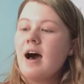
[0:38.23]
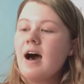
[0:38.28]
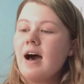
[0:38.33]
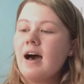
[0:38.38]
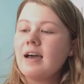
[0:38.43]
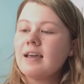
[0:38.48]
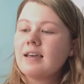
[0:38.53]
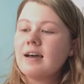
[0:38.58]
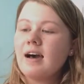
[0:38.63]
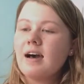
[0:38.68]

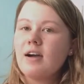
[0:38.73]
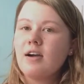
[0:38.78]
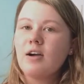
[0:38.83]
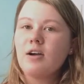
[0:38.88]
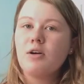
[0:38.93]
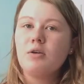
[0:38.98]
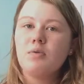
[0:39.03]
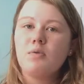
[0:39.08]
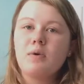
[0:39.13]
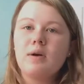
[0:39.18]
I
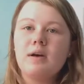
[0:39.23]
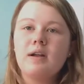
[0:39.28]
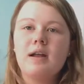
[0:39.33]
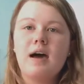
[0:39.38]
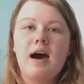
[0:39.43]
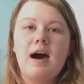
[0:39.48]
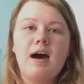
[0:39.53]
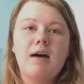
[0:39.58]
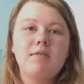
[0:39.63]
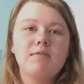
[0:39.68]
got her when
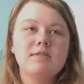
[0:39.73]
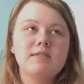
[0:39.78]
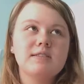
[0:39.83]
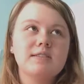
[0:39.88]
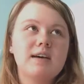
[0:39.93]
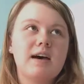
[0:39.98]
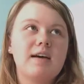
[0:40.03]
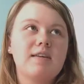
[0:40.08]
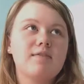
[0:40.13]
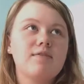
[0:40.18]
I was
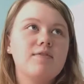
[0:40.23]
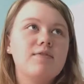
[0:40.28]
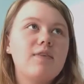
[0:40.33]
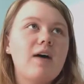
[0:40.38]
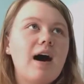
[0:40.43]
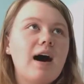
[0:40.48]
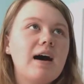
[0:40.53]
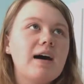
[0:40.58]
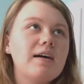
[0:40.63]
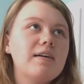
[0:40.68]
like
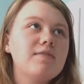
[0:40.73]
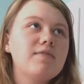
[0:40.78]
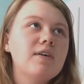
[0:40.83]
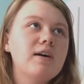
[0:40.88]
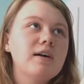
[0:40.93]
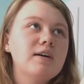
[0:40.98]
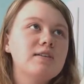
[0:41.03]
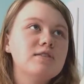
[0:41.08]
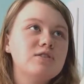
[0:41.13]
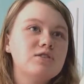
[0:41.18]
5,
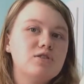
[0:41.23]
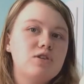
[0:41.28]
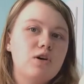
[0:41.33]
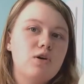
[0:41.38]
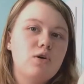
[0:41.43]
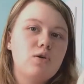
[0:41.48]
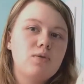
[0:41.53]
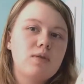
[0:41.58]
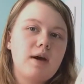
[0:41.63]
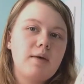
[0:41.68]

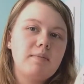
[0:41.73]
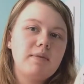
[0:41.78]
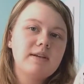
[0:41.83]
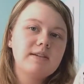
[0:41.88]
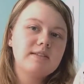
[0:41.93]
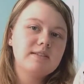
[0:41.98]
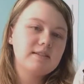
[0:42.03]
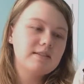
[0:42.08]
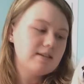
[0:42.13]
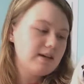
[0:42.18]
so that
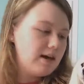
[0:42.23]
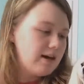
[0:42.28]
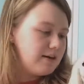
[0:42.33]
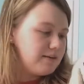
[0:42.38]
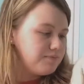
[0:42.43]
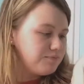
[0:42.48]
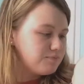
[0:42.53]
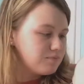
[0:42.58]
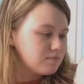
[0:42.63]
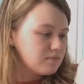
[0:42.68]
means
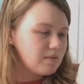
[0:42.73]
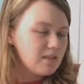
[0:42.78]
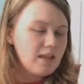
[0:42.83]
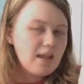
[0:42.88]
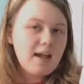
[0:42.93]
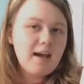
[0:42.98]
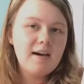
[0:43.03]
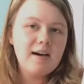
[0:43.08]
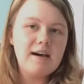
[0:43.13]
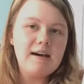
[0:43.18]
that
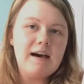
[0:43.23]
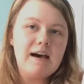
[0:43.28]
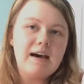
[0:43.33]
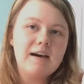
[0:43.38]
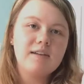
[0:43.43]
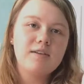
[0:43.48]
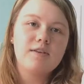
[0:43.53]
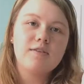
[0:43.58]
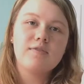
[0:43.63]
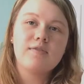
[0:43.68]
I
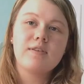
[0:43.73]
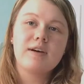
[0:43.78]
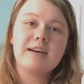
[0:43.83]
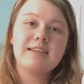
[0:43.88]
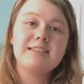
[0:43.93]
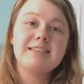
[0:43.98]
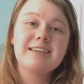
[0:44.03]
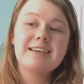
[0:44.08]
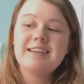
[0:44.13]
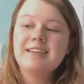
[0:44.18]
had her for
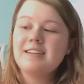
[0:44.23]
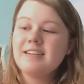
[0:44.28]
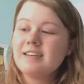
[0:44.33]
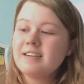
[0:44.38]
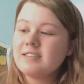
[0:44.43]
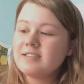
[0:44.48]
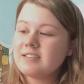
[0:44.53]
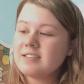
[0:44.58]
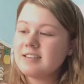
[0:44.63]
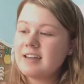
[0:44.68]
like 10
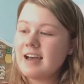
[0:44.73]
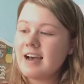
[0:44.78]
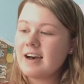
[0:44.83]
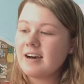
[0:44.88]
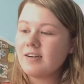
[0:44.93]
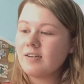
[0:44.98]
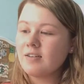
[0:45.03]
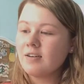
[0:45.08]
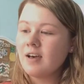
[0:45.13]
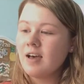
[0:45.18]
years
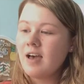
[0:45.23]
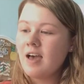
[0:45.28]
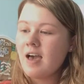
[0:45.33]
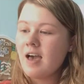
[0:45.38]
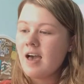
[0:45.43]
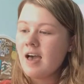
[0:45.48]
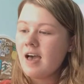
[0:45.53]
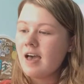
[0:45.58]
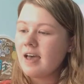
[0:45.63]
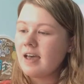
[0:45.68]
now.
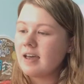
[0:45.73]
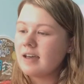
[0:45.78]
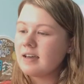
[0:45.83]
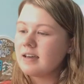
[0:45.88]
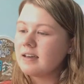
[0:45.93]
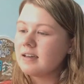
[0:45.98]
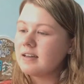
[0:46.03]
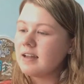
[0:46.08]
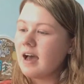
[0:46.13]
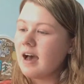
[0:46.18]

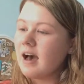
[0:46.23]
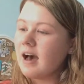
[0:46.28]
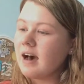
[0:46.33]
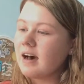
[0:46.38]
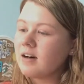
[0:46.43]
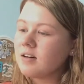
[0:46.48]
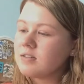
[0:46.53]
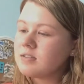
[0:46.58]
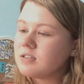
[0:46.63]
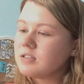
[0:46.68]
And
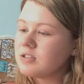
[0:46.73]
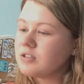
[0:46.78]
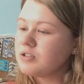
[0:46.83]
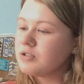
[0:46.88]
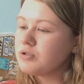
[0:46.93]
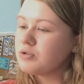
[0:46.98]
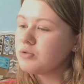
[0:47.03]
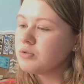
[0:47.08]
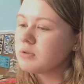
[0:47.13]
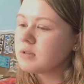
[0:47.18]
how did
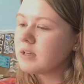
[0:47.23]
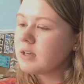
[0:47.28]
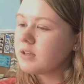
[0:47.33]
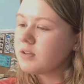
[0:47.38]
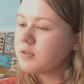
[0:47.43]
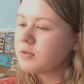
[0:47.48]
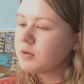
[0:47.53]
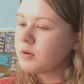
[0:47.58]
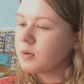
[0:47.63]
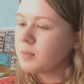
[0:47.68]
you get
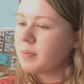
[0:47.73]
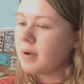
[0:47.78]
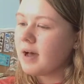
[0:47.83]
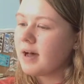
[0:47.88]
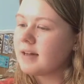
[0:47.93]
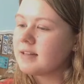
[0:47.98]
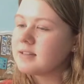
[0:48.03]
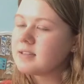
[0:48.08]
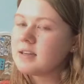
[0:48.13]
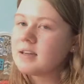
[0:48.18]
your
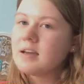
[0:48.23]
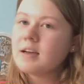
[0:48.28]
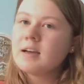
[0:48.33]
pet?